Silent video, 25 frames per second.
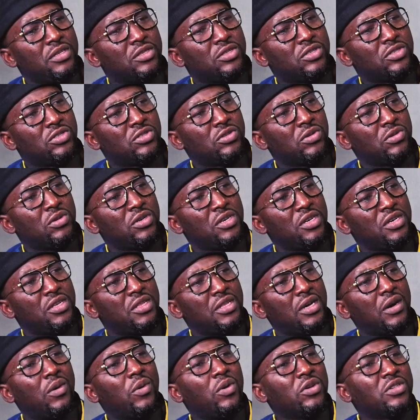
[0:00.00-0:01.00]
story
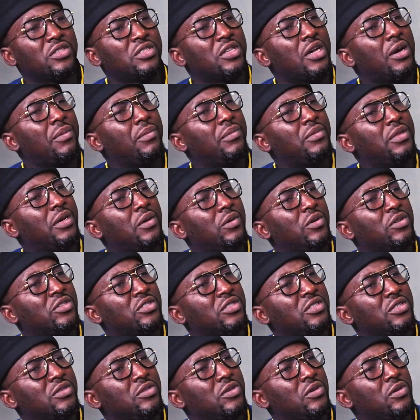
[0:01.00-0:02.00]
that was
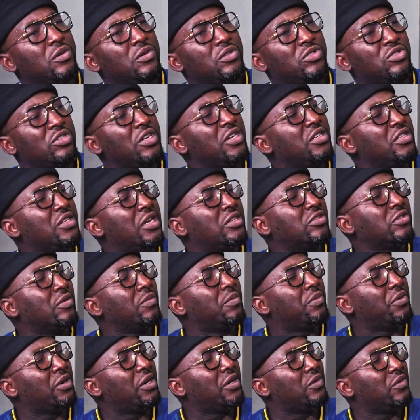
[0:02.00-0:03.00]
trending at some
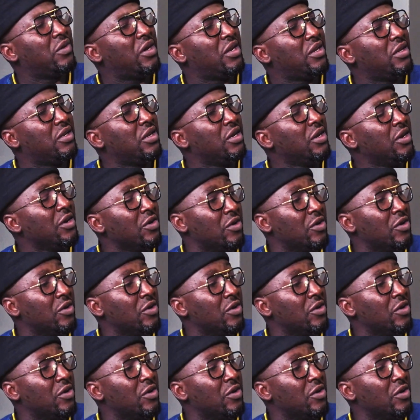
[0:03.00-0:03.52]
point when